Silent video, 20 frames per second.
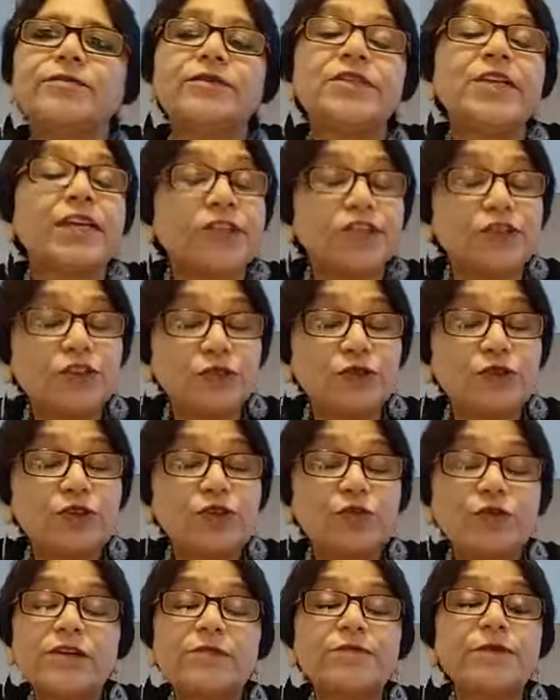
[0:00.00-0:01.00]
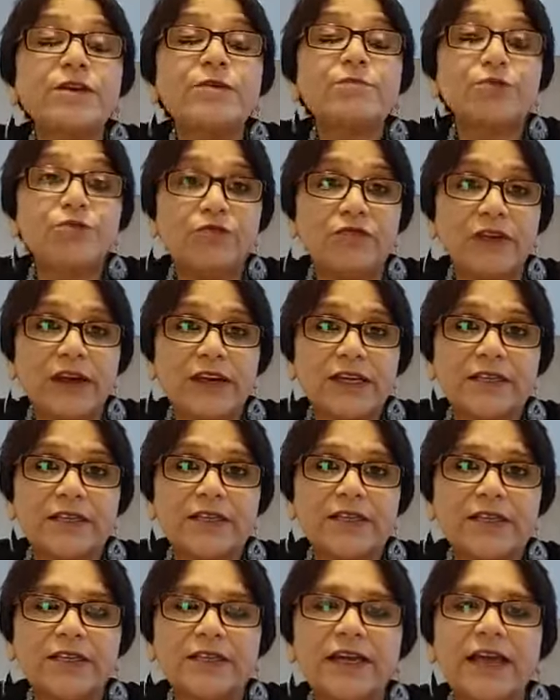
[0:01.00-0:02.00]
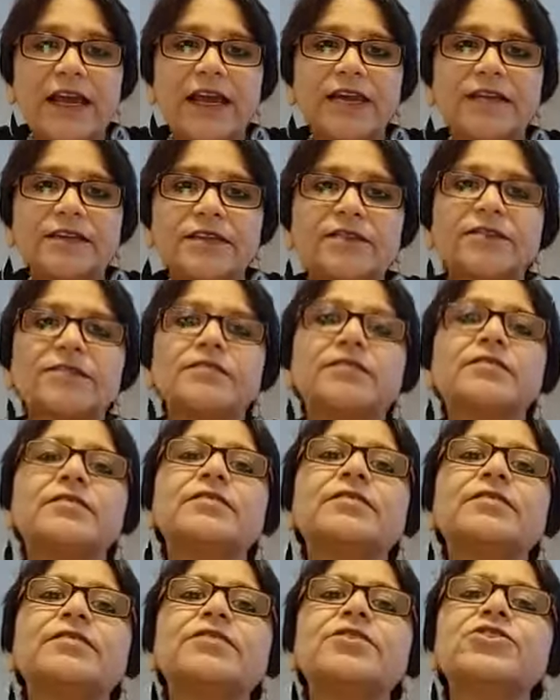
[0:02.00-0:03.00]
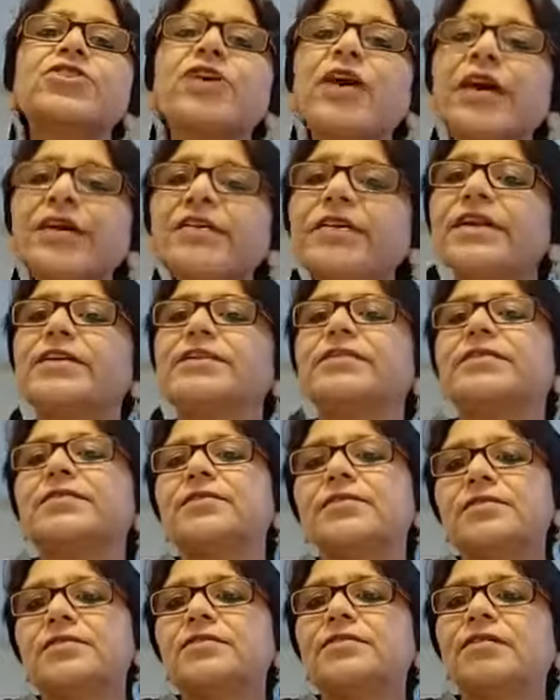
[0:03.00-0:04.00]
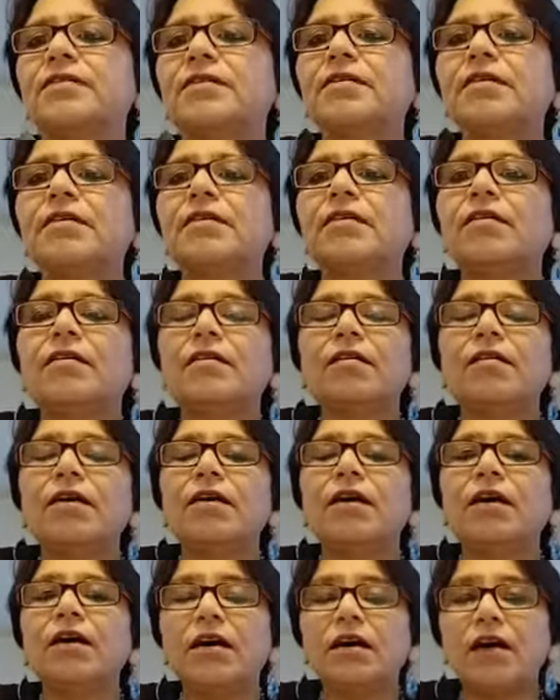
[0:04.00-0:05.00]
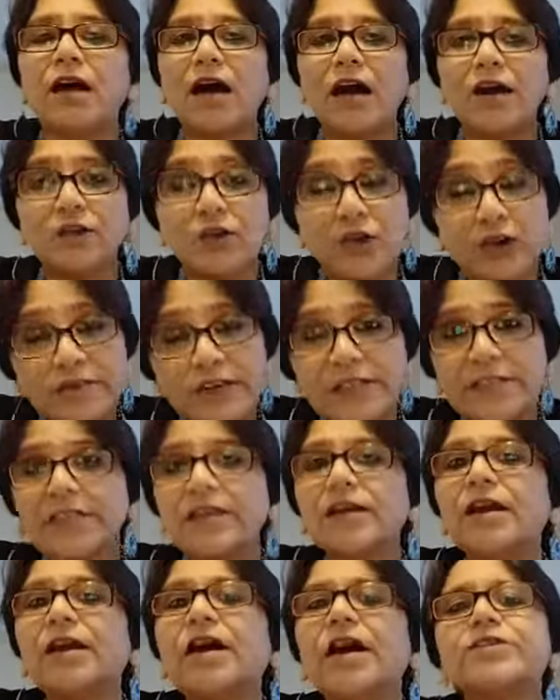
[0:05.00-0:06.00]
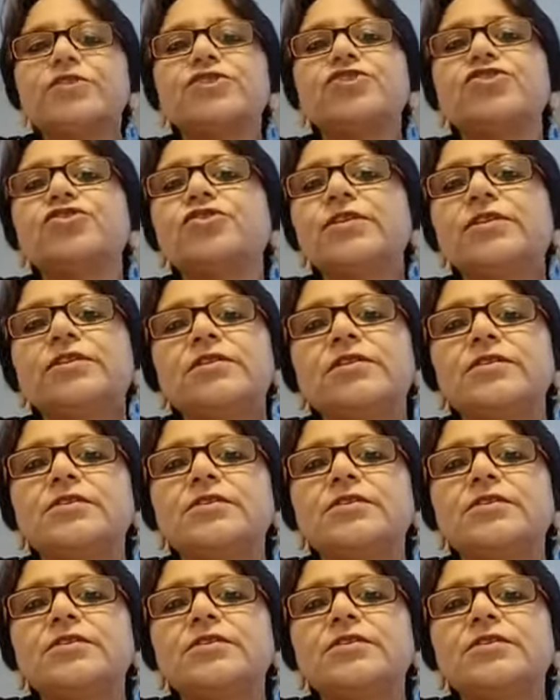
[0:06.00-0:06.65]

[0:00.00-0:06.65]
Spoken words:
text notes will be provided, and sharings are always encouraged in